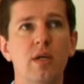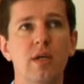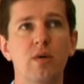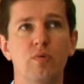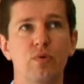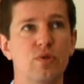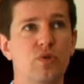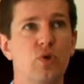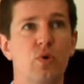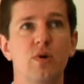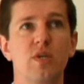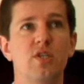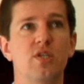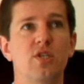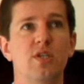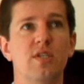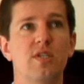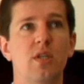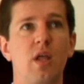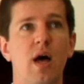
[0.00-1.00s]
It was always
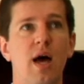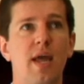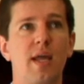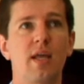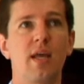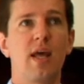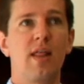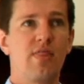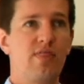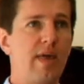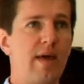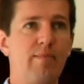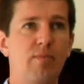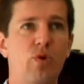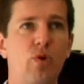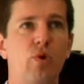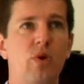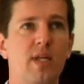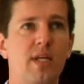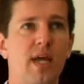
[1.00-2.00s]
just like them
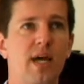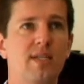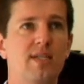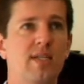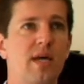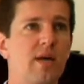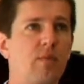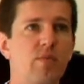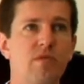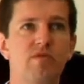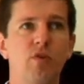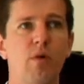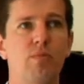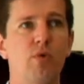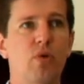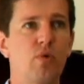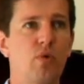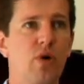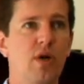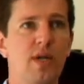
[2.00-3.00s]
calling us saying, we've got
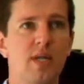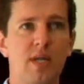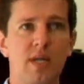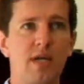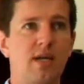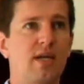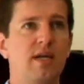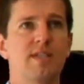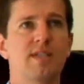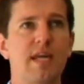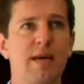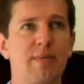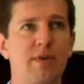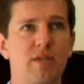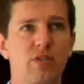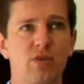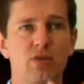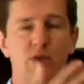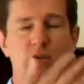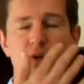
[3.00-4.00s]
more work here, it's
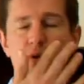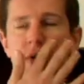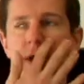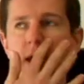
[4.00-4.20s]
coming through.